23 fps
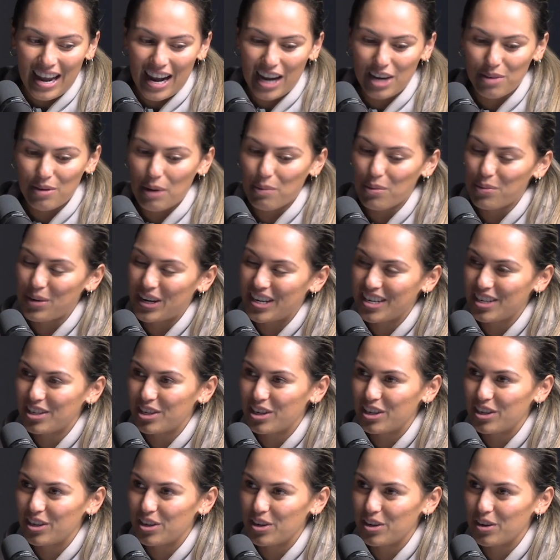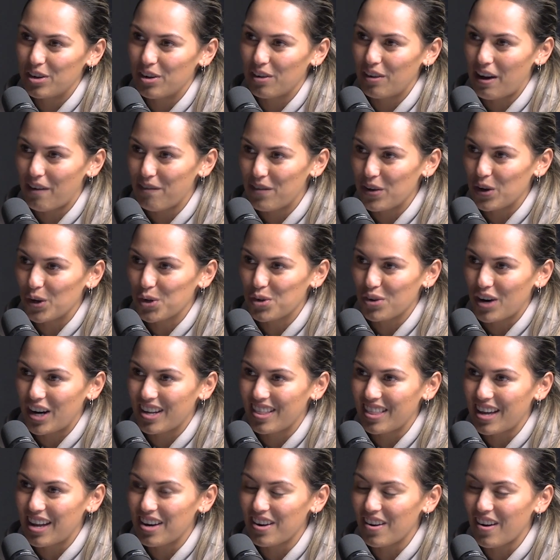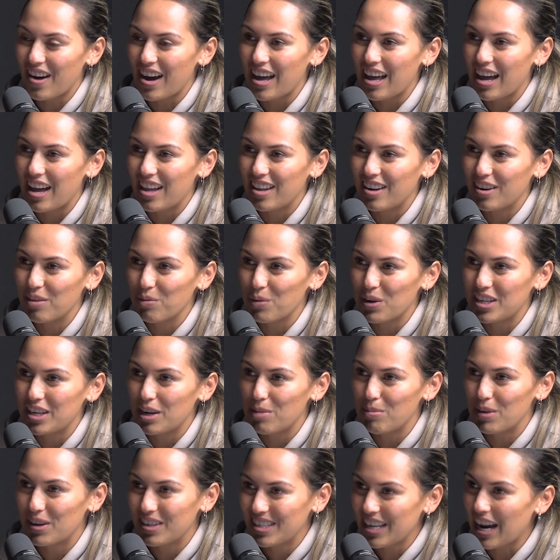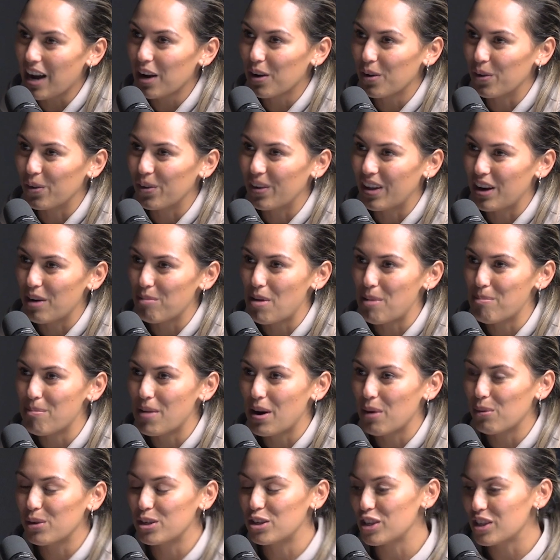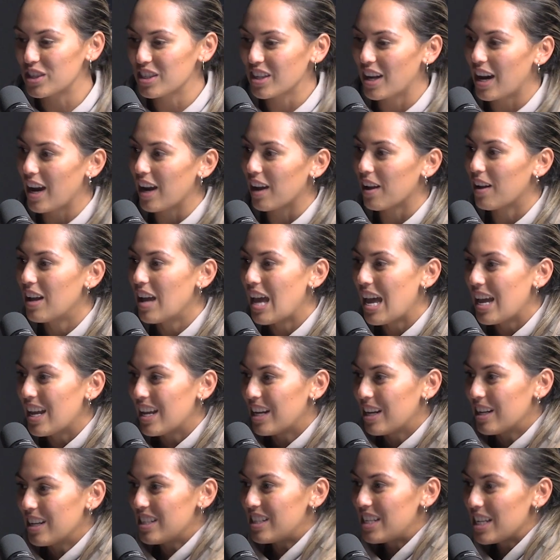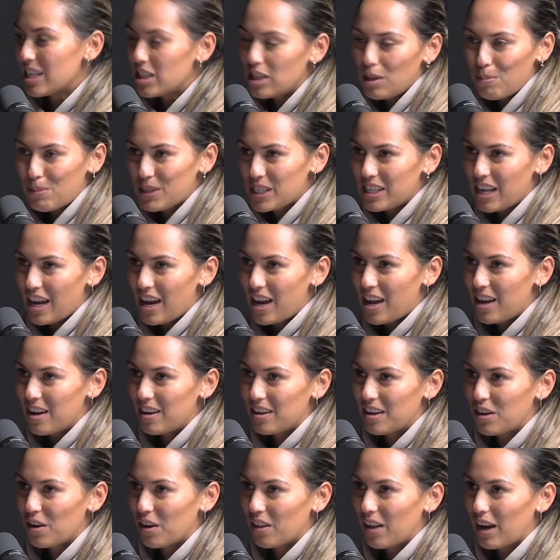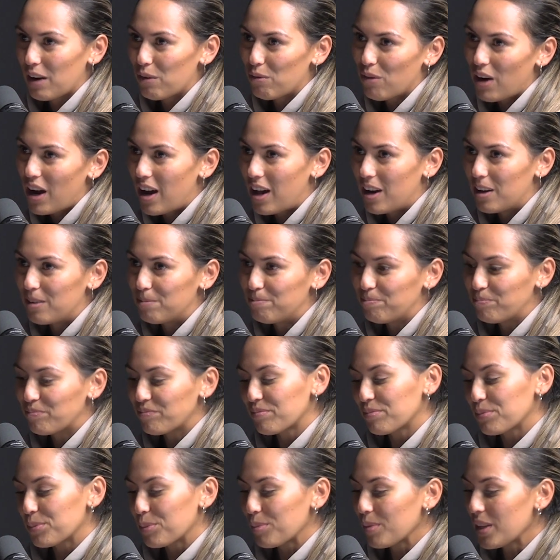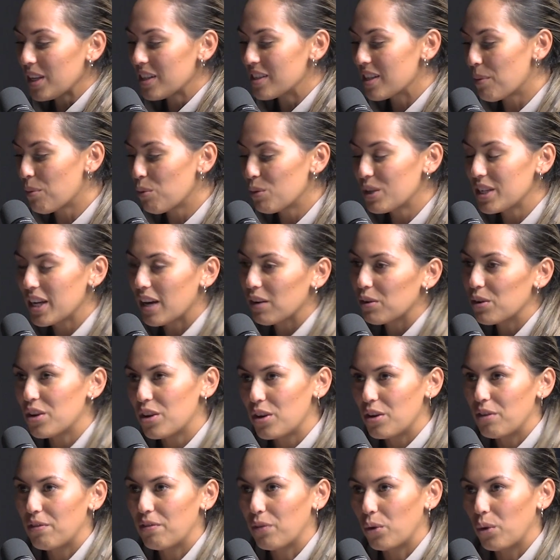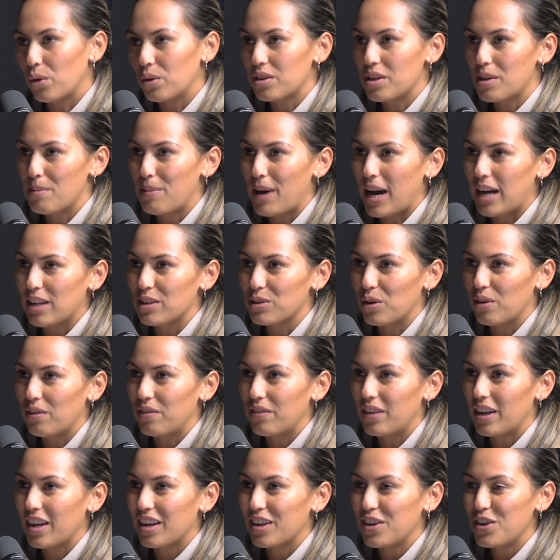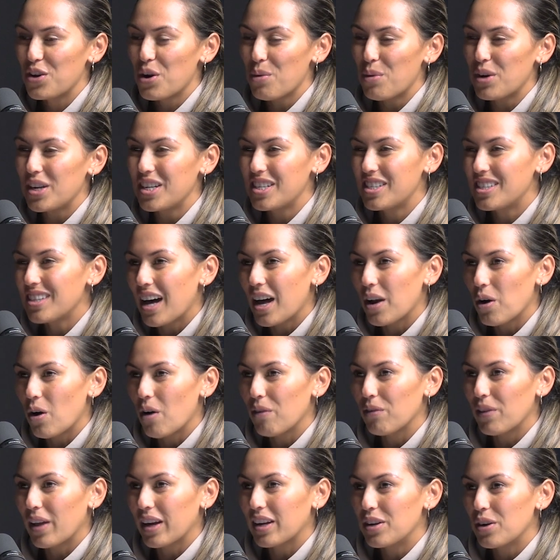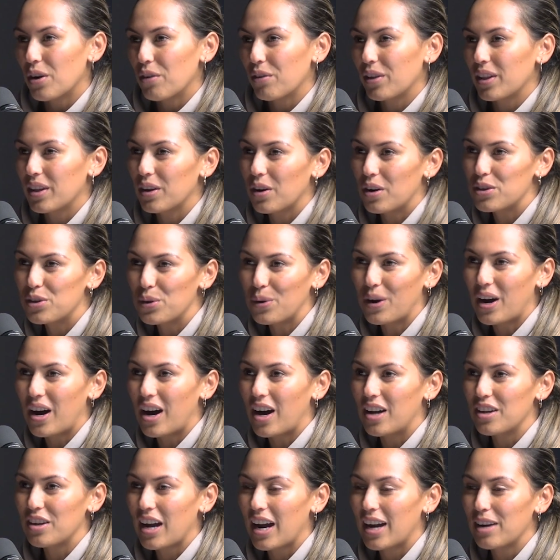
Anyway, we went into our field training that night and we did a bit of tackle. And I remember it was just like sixty percent, you know, like run someone will tackle you, fall onto the pad, sort of thing. And you know, when you start off, like you don't really go too hard.